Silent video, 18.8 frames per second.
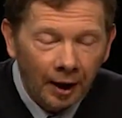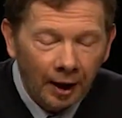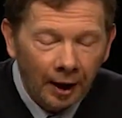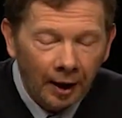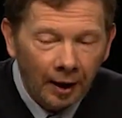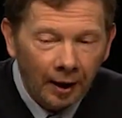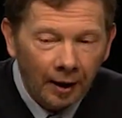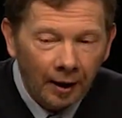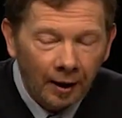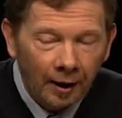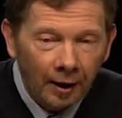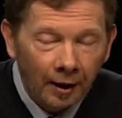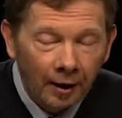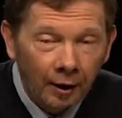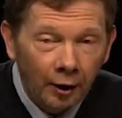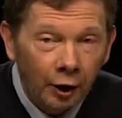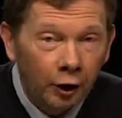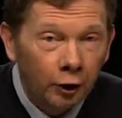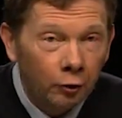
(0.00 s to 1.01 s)
uh,
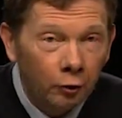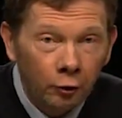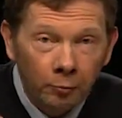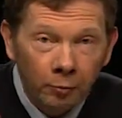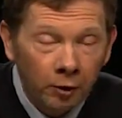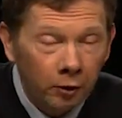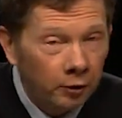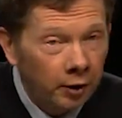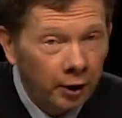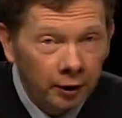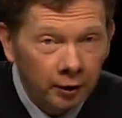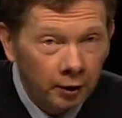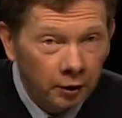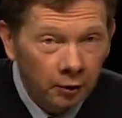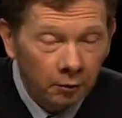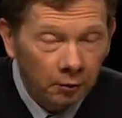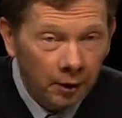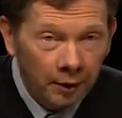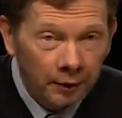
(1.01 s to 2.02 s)
it could be connected
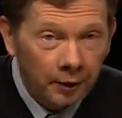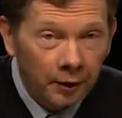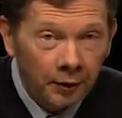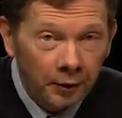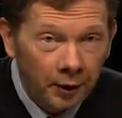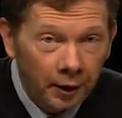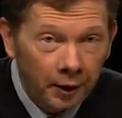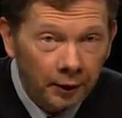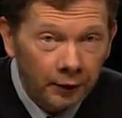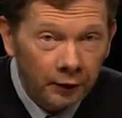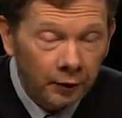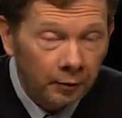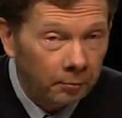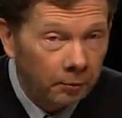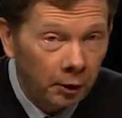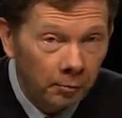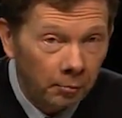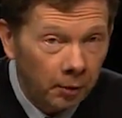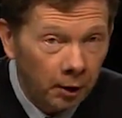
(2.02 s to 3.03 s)
to other things.
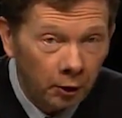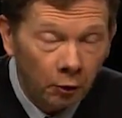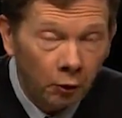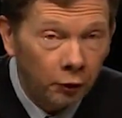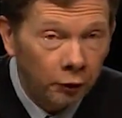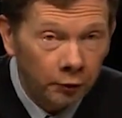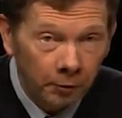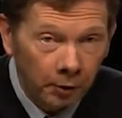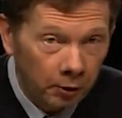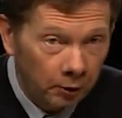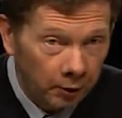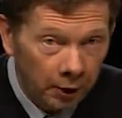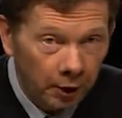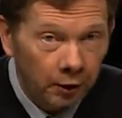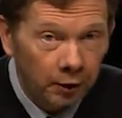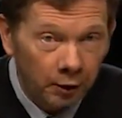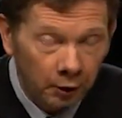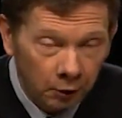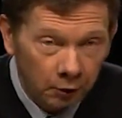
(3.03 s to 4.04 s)
It may also be
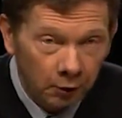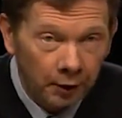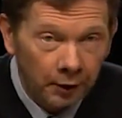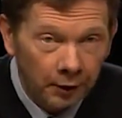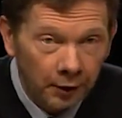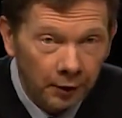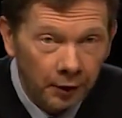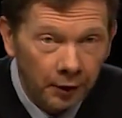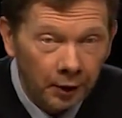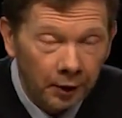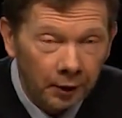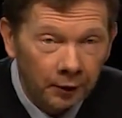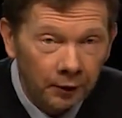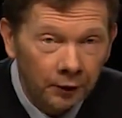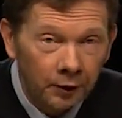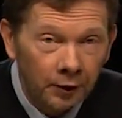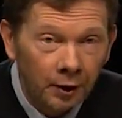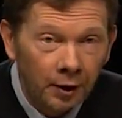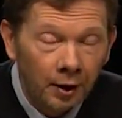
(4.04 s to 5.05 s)
connected to other
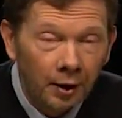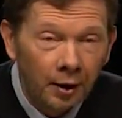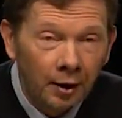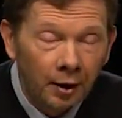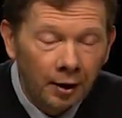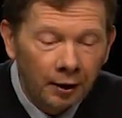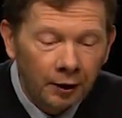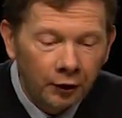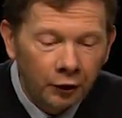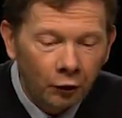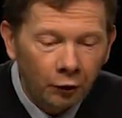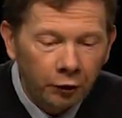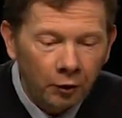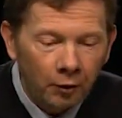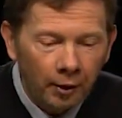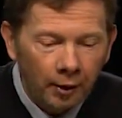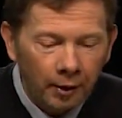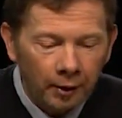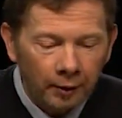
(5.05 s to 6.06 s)
things. So
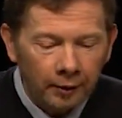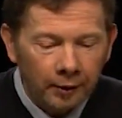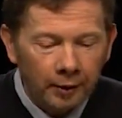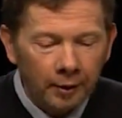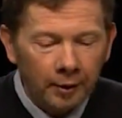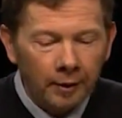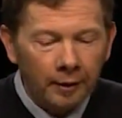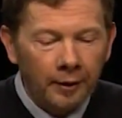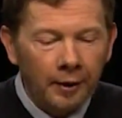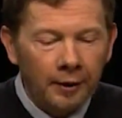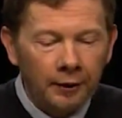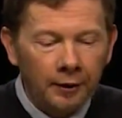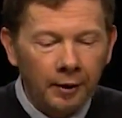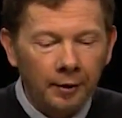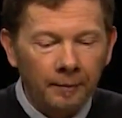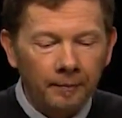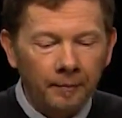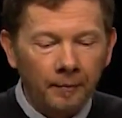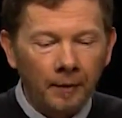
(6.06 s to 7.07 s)
you are in, there's
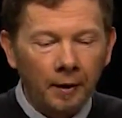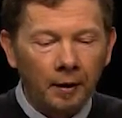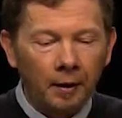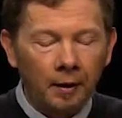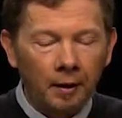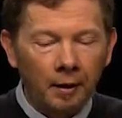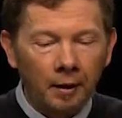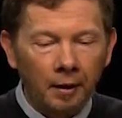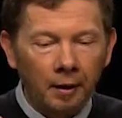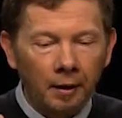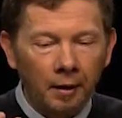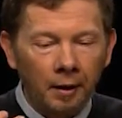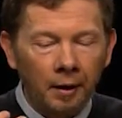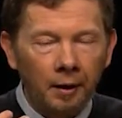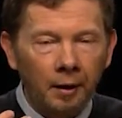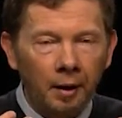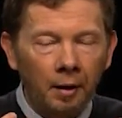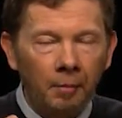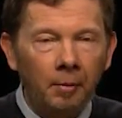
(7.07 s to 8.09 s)
a,
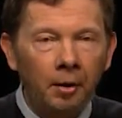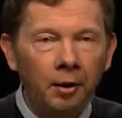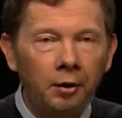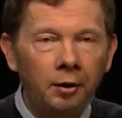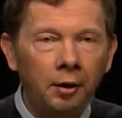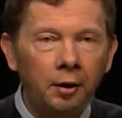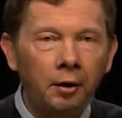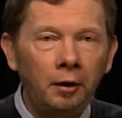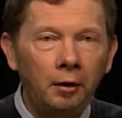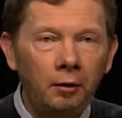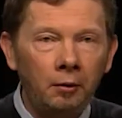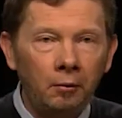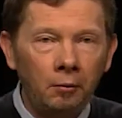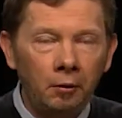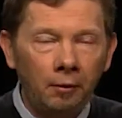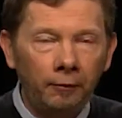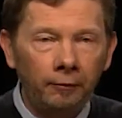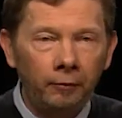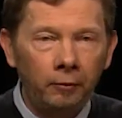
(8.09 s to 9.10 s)
an image in you
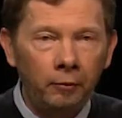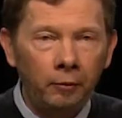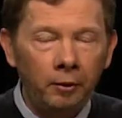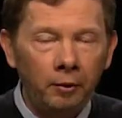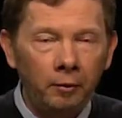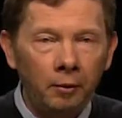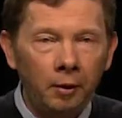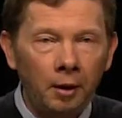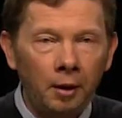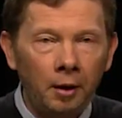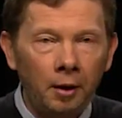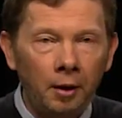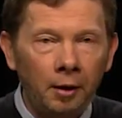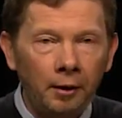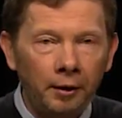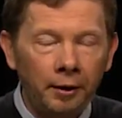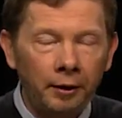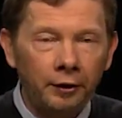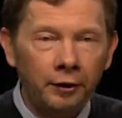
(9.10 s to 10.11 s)
of who you
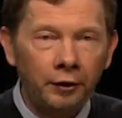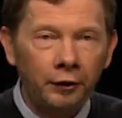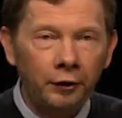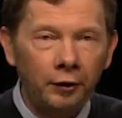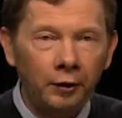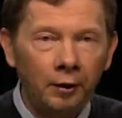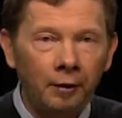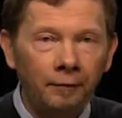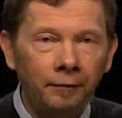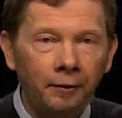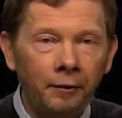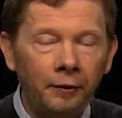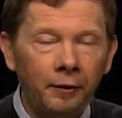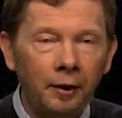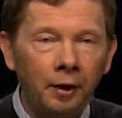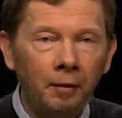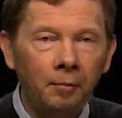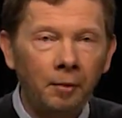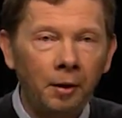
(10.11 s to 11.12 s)
are. It's a surface
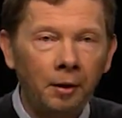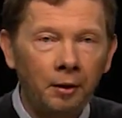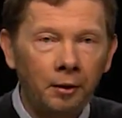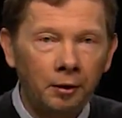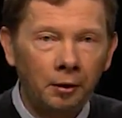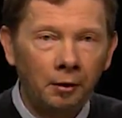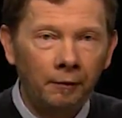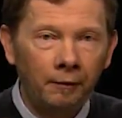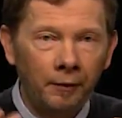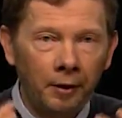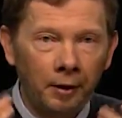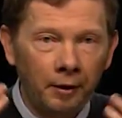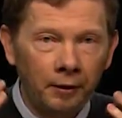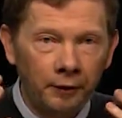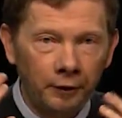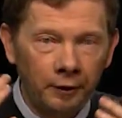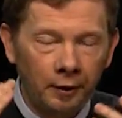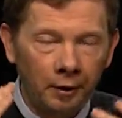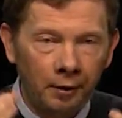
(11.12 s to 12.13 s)
image of the
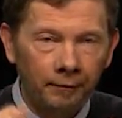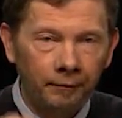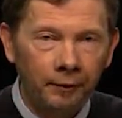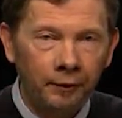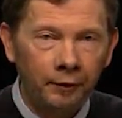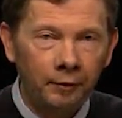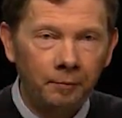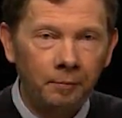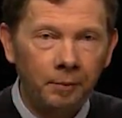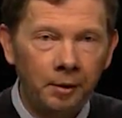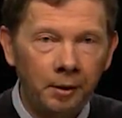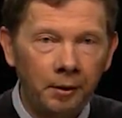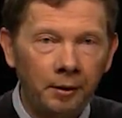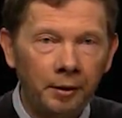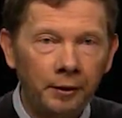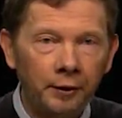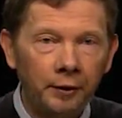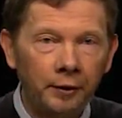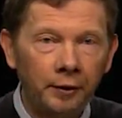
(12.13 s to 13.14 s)
surface
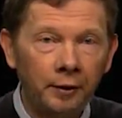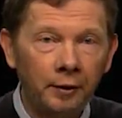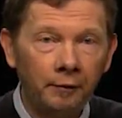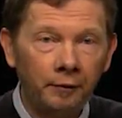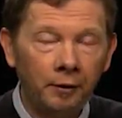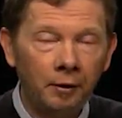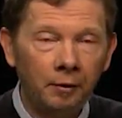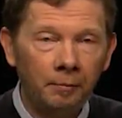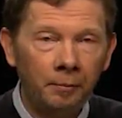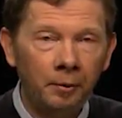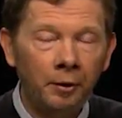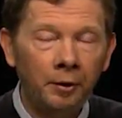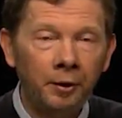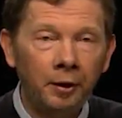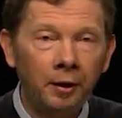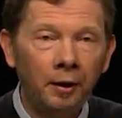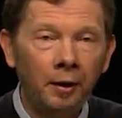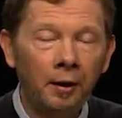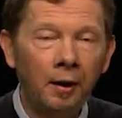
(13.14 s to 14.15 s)
appearance, your
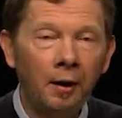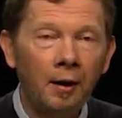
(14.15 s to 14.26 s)
body.